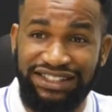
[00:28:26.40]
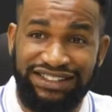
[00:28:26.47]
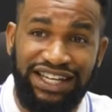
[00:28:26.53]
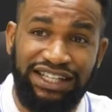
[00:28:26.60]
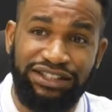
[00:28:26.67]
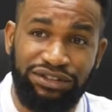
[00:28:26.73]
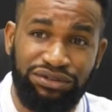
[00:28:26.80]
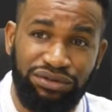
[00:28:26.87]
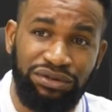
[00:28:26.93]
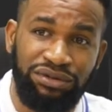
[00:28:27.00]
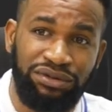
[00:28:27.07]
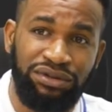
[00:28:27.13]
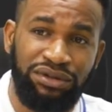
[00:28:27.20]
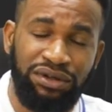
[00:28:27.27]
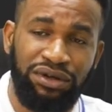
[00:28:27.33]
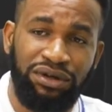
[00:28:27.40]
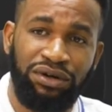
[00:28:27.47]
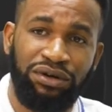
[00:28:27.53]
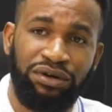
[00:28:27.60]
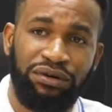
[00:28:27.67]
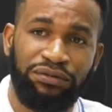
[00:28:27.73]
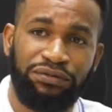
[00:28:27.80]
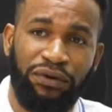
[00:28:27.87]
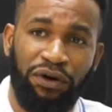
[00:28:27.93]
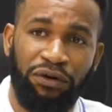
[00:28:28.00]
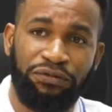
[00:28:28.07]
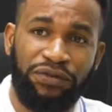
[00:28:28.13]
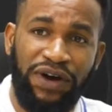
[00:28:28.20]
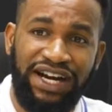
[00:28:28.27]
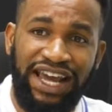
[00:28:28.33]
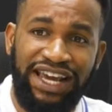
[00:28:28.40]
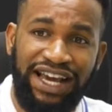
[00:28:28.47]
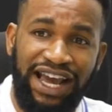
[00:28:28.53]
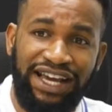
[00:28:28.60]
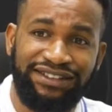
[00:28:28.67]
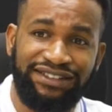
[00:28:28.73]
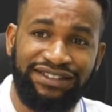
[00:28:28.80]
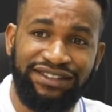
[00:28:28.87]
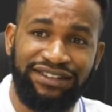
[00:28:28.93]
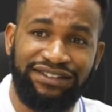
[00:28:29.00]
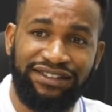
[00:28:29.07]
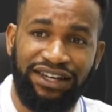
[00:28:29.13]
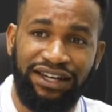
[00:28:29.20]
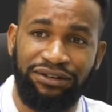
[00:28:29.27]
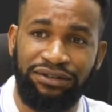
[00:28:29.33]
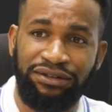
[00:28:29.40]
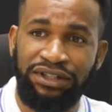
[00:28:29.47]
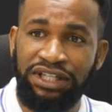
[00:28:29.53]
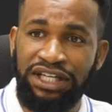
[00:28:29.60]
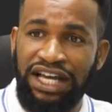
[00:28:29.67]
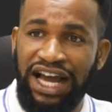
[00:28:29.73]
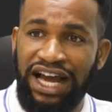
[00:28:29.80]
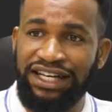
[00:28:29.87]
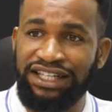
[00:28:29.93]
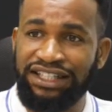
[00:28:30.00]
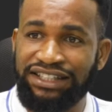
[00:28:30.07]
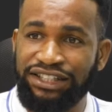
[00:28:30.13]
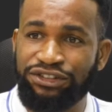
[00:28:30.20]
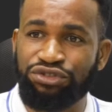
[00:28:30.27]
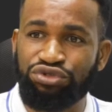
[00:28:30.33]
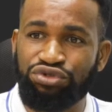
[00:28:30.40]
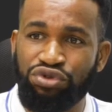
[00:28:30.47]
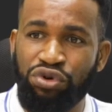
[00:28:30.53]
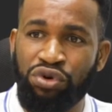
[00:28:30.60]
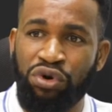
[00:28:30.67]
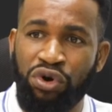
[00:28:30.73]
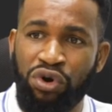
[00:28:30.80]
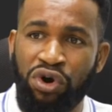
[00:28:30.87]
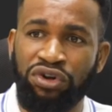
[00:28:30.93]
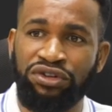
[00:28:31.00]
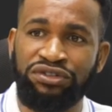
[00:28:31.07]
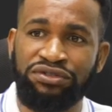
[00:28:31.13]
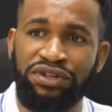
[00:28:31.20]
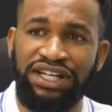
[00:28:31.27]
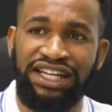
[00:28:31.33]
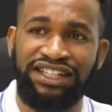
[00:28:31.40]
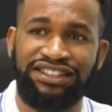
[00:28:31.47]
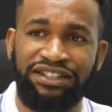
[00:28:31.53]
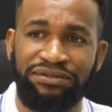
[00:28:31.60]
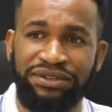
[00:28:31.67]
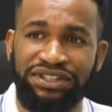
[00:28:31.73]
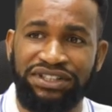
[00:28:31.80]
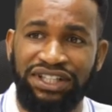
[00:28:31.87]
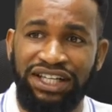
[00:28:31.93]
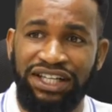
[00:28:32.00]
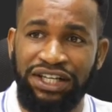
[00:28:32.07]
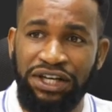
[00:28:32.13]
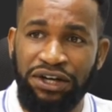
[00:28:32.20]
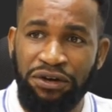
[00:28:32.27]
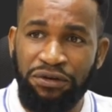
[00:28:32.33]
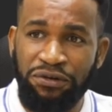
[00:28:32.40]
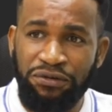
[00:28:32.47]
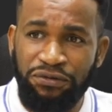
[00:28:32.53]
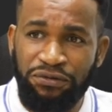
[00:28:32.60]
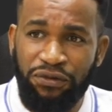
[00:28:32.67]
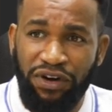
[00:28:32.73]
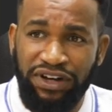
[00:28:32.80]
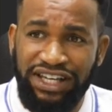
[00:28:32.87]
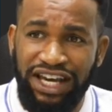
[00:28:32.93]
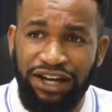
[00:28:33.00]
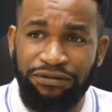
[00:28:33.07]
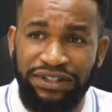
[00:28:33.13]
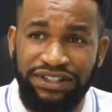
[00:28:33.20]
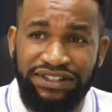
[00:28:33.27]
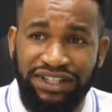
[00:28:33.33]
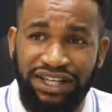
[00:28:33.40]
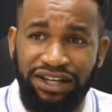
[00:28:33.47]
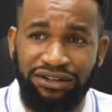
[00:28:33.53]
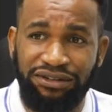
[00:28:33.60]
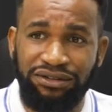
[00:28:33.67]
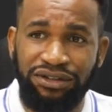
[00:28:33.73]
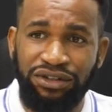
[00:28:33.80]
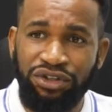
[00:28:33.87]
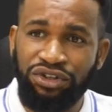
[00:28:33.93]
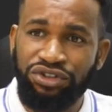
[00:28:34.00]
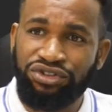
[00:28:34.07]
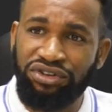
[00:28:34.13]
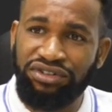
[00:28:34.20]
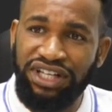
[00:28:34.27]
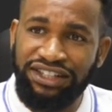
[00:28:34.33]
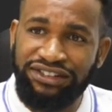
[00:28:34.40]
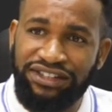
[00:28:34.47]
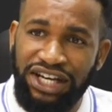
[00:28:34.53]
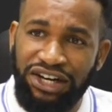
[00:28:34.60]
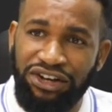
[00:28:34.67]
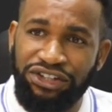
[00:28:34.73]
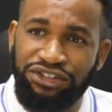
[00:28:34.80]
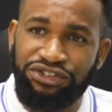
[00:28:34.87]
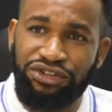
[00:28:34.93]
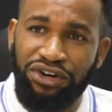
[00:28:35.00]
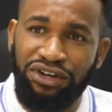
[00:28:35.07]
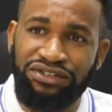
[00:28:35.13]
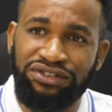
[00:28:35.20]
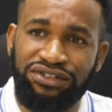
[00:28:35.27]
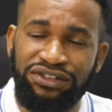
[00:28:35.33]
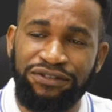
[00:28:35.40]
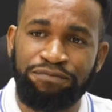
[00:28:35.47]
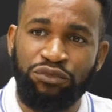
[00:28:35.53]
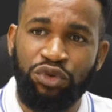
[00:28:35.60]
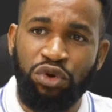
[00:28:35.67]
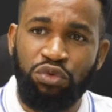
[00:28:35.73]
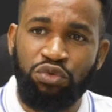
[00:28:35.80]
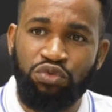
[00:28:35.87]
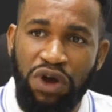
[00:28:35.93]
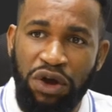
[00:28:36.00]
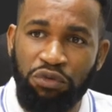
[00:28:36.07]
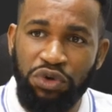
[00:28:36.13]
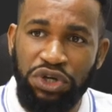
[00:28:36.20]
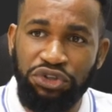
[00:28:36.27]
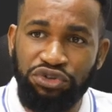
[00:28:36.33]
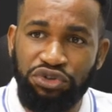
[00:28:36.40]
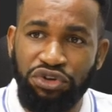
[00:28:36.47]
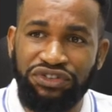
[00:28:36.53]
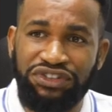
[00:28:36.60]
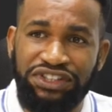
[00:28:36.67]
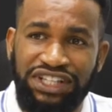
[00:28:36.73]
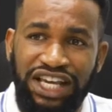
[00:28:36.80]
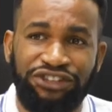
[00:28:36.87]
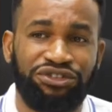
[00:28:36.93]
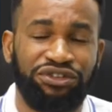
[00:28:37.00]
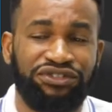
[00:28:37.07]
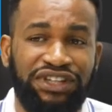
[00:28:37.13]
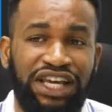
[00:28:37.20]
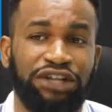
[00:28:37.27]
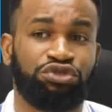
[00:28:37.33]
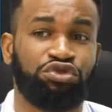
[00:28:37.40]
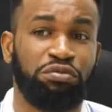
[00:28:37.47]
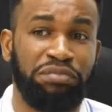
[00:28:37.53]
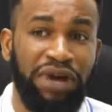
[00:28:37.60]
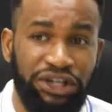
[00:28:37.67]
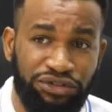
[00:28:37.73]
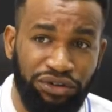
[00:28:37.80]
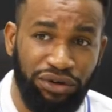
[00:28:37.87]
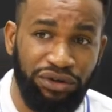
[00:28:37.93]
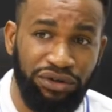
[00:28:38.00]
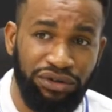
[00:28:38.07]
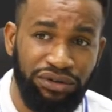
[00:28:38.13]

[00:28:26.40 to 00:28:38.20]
is 32 for Fahrenheit scale, and it is 273 for Kelvin scale. So this zero is just when we use Celsius scale to measure.